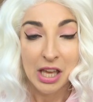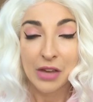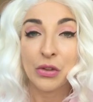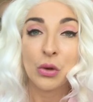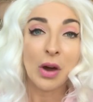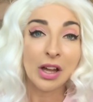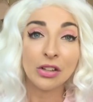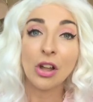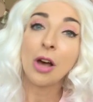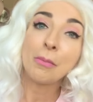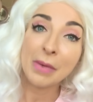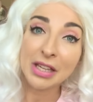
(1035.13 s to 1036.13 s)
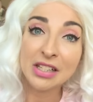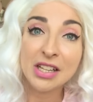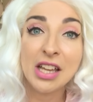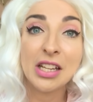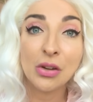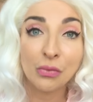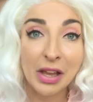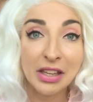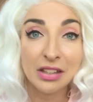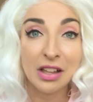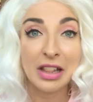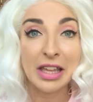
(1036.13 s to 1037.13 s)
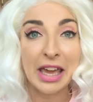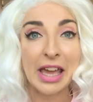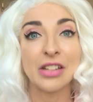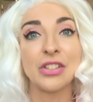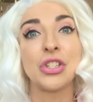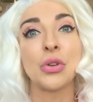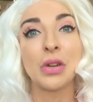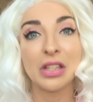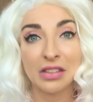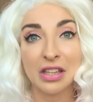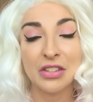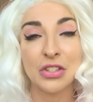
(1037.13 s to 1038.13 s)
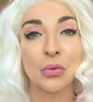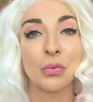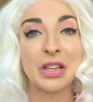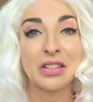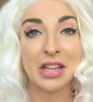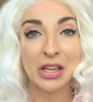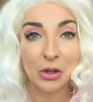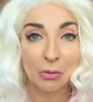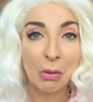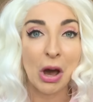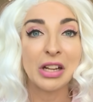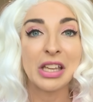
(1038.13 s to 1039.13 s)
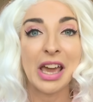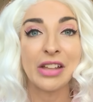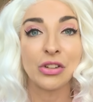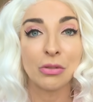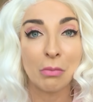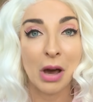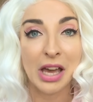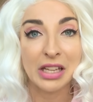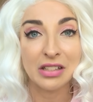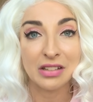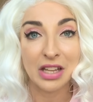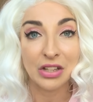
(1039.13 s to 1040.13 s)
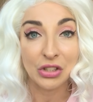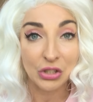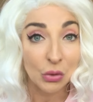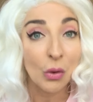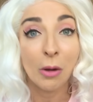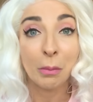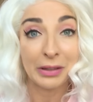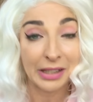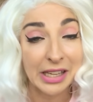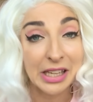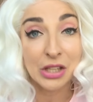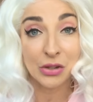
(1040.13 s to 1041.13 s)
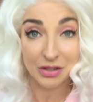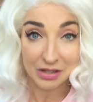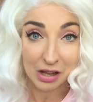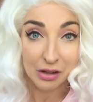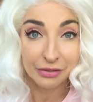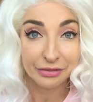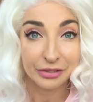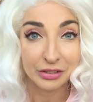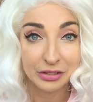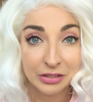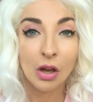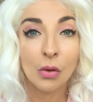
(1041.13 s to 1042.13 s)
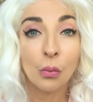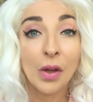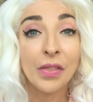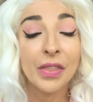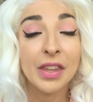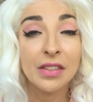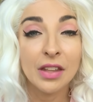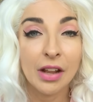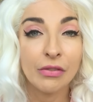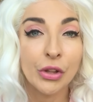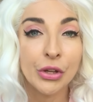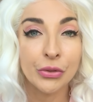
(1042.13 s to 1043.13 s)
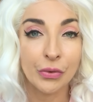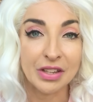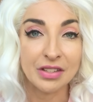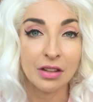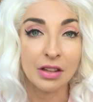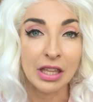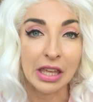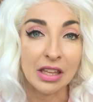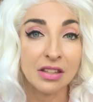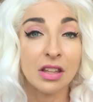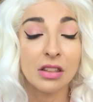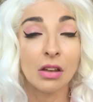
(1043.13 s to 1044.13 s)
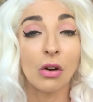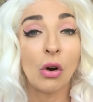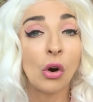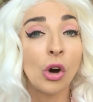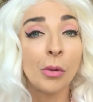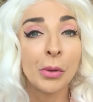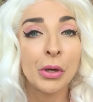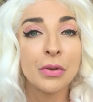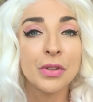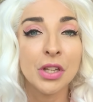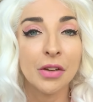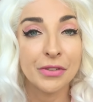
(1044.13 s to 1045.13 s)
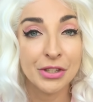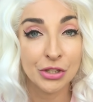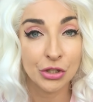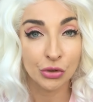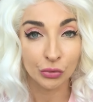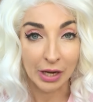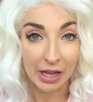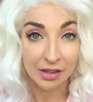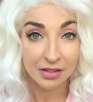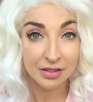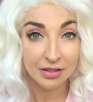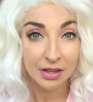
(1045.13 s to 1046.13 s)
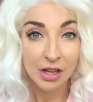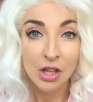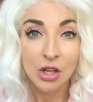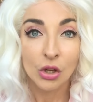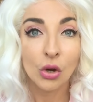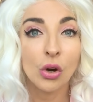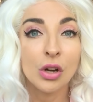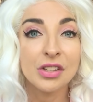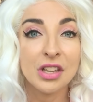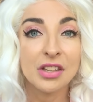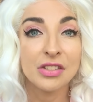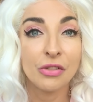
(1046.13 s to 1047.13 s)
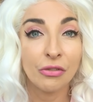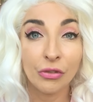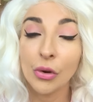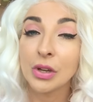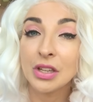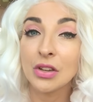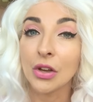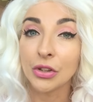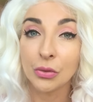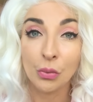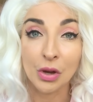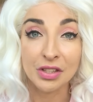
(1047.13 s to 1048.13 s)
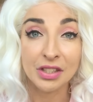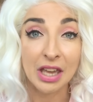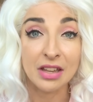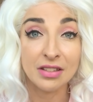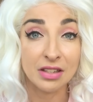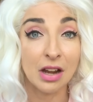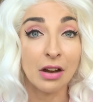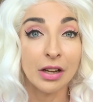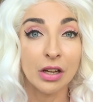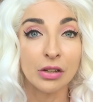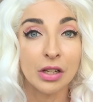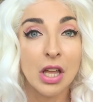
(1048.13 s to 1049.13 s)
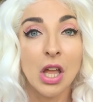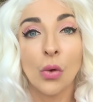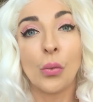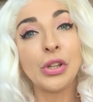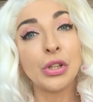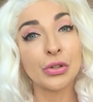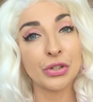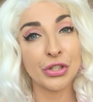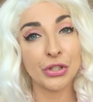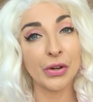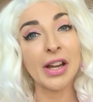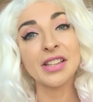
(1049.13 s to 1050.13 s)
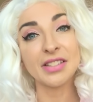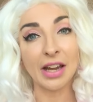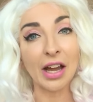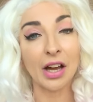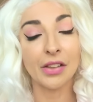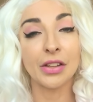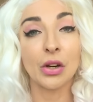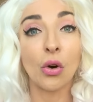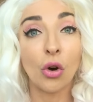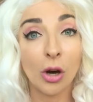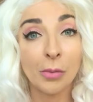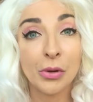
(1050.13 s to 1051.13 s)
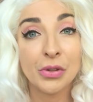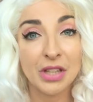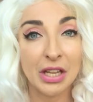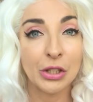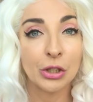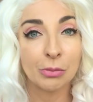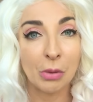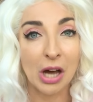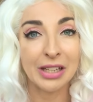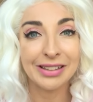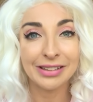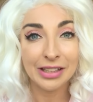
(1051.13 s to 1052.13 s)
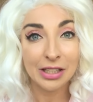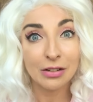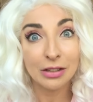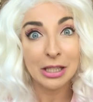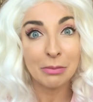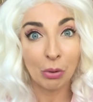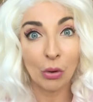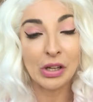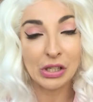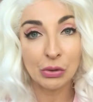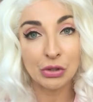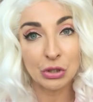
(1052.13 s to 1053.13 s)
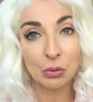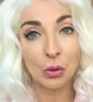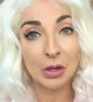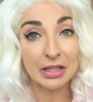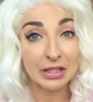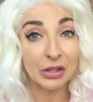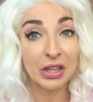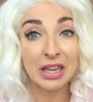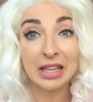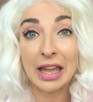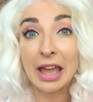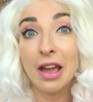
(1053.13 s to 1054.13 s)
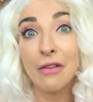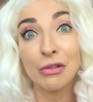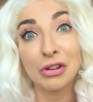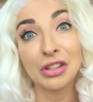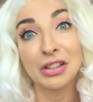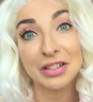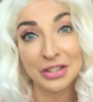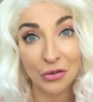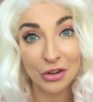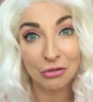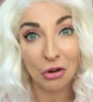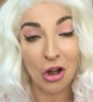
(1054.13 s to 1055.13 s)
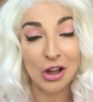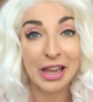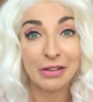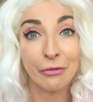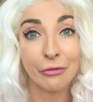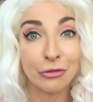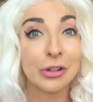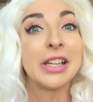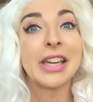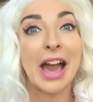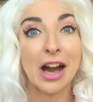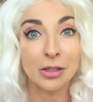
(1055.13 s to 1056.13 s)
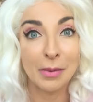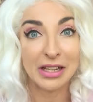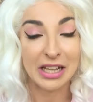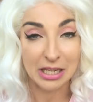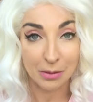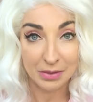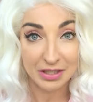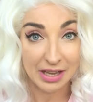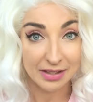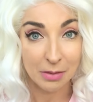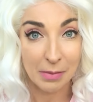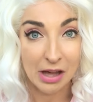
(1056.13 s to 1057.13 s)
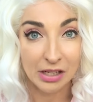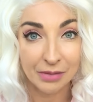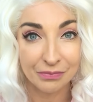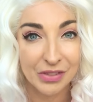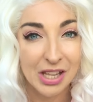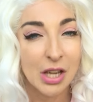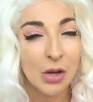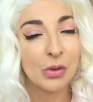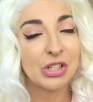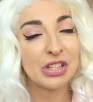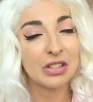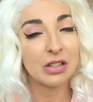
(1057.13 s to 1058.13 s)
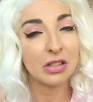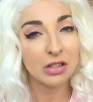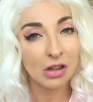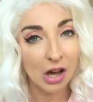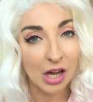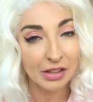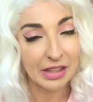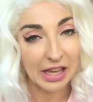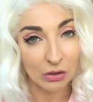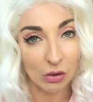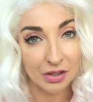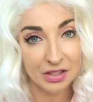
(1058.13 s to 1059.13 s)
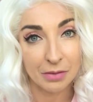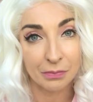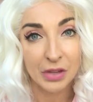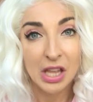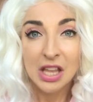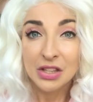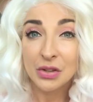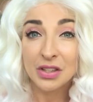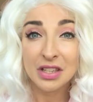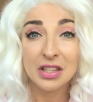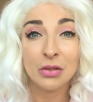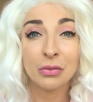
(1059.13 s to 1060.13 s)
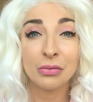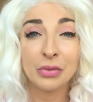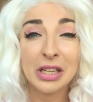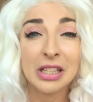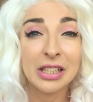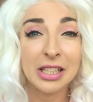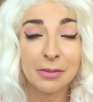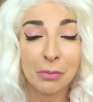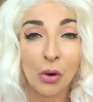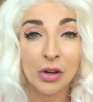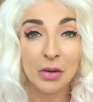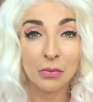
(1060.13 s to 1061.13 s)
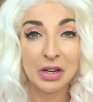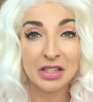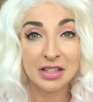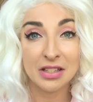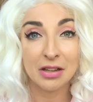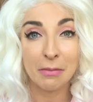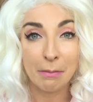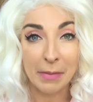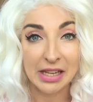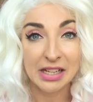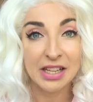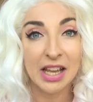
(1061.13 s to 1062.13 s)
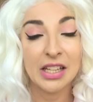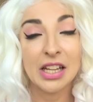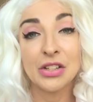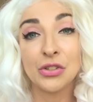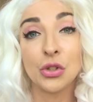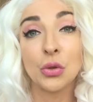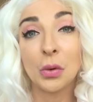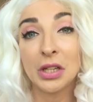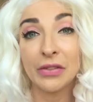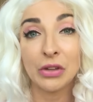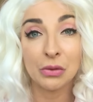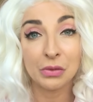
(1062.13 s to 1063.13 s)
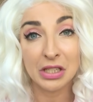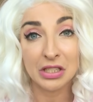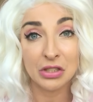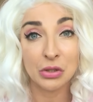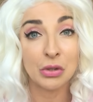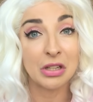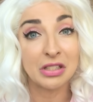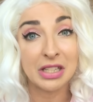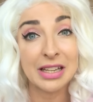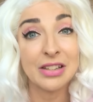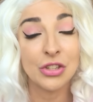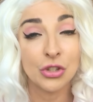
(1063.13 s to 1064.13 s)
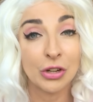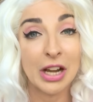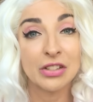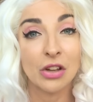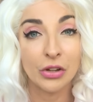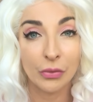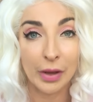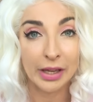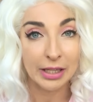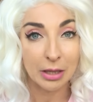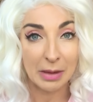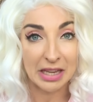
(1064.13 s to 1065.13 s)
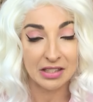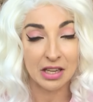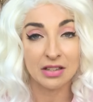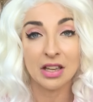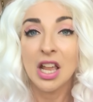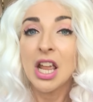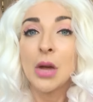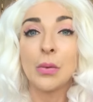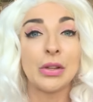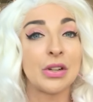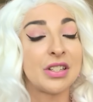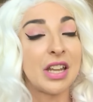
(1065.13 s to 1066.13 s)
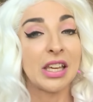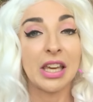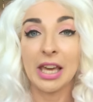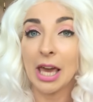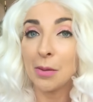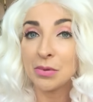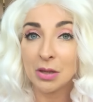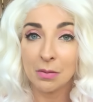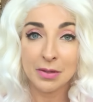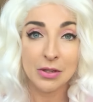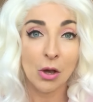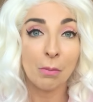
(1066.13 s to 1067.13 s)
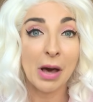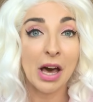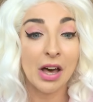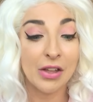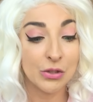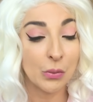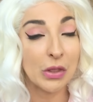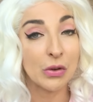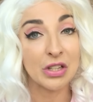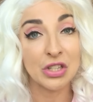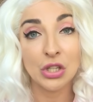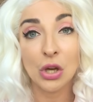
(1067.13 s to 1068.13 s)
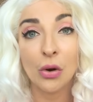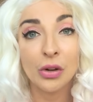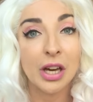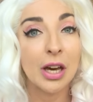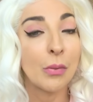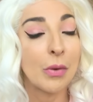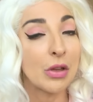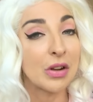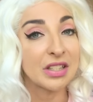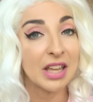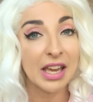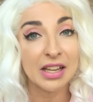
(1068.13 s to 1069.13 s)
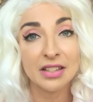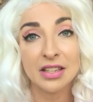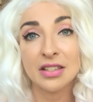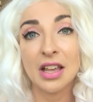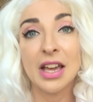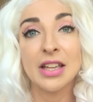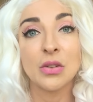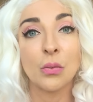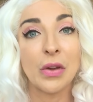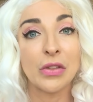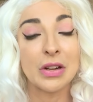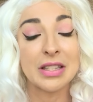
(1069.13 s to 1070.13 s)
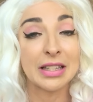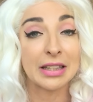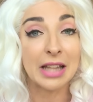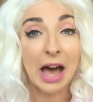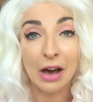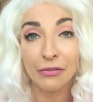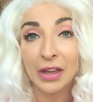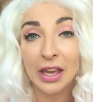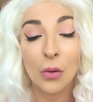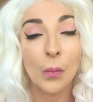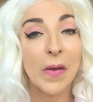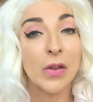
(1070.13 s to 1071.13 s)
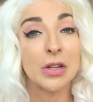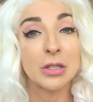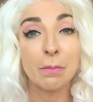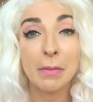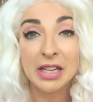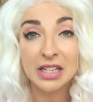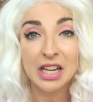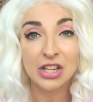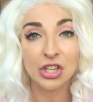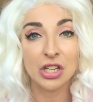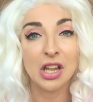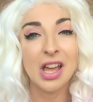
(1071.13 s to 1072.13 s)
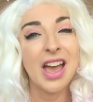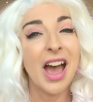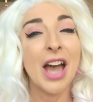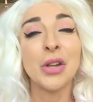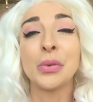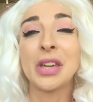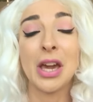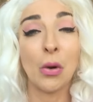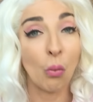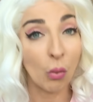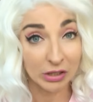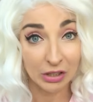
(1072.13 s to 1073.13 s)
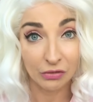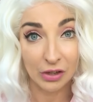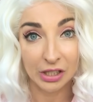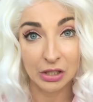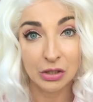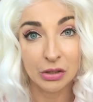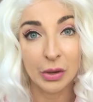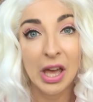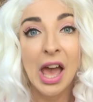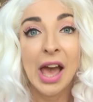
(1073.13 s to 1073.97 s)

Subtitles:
If you are not meditating regularly and doing things to reset your body and your mind, then you are playing yourself. One thing that I've learned recently is that the hormones of stress cause us to focus on the worst case scenario. When you're stressed out, the hormones in your body literally point you towards looking at everything that's going wrong and freak out about it and obsess about it, which is not that awesome. So this is a really important reason to meditate and do whatever you need to do to de-stress on a regular basis. Whether it's taking Epsom salt baths, whether it's yoga, whether it's exercise, whether it's laughing, whether it's meditation, I don't care what the fuck you do.